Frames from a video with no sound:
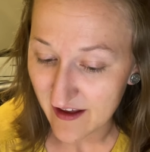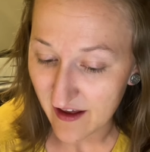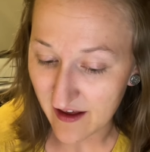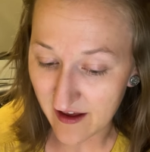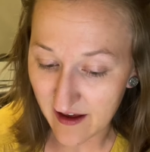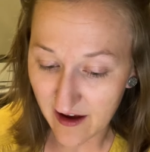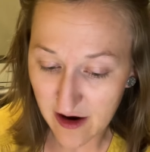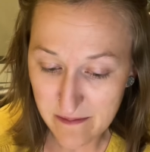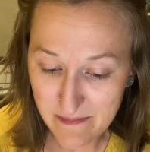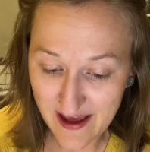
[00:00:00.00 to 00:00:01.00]

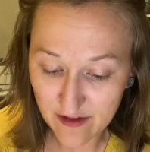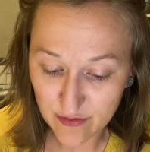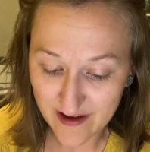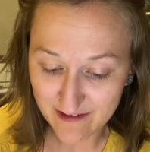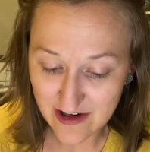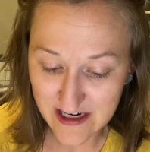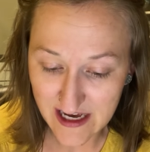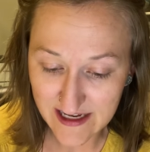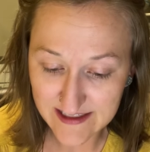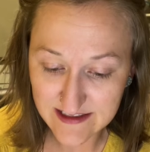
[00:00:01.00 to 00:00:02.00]
our math. We have our
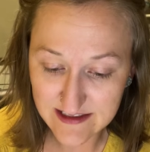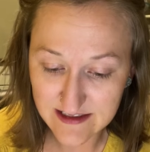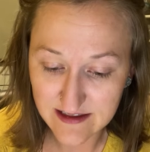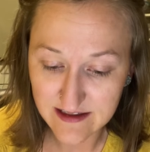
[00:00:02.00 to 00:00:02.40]
9s.